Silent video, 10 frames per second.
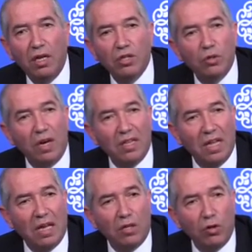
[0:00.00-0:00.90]
So at
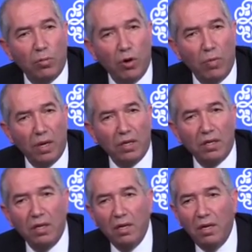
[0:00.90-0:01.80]
that moment,
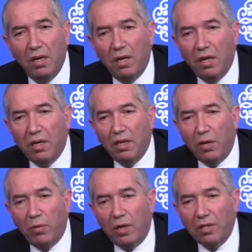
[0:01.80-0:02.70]

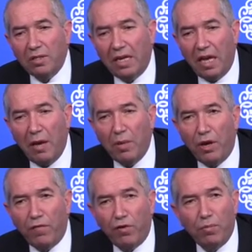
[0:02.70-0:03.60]
there was a
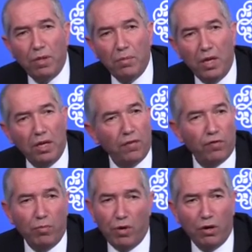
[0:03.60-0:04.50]
camera from the media,
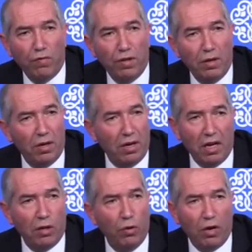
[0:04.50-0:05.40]
from one of the
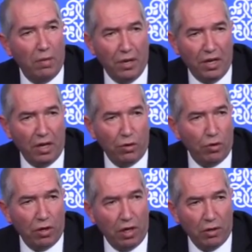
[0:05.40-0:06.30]
not local media. I
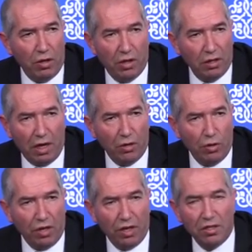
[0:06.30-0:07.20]
don't, I don't, I
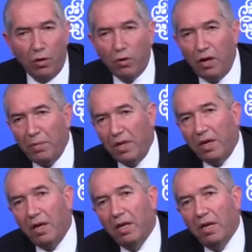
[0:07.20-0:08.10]
don't think it's a local
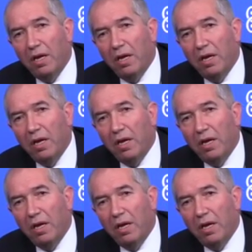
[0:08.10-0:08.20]
media.